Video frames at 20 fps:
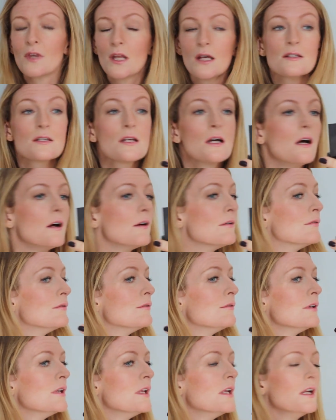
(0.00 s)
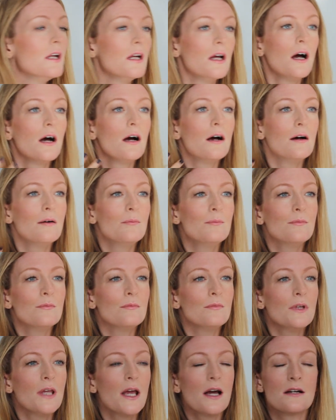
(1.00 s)
That's that.
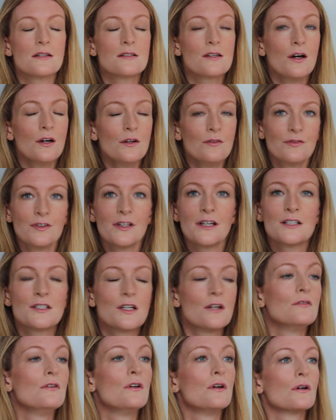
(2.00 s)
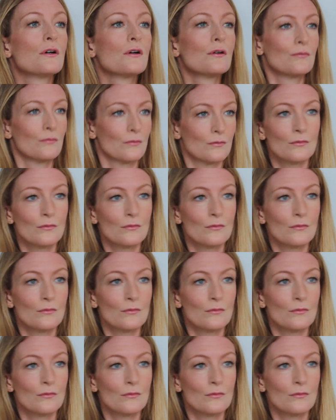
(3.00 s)
Yeah, so hopefully I don't look